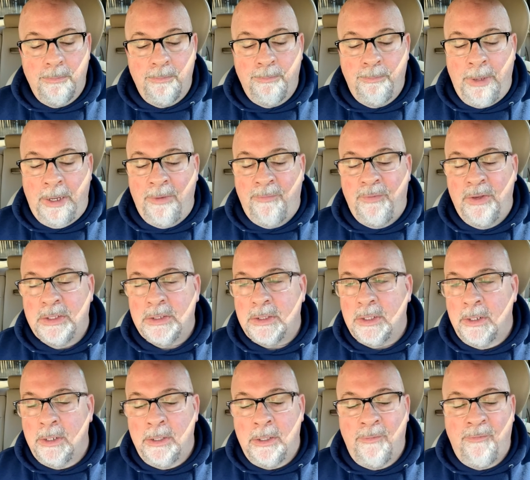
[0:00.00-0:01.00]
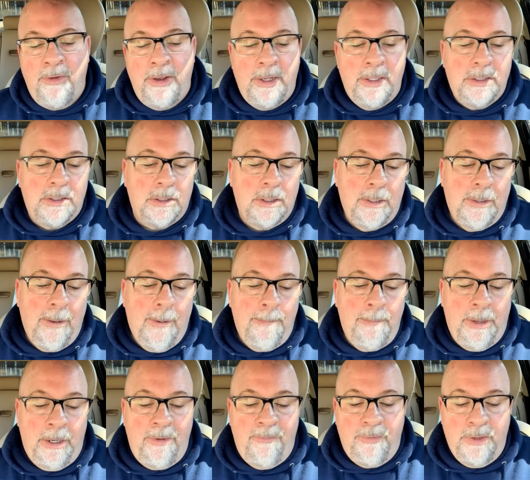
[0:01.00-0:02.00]
benefits to the defense,
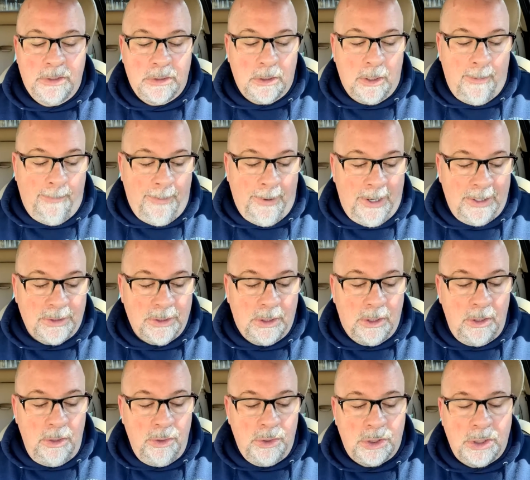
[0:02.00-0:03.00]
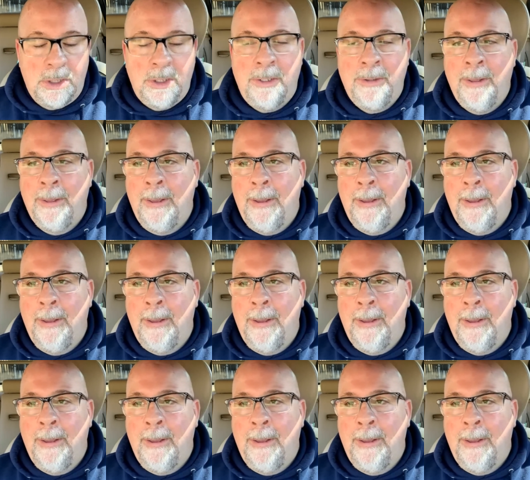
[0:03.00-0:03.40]
benefits to the prosecution.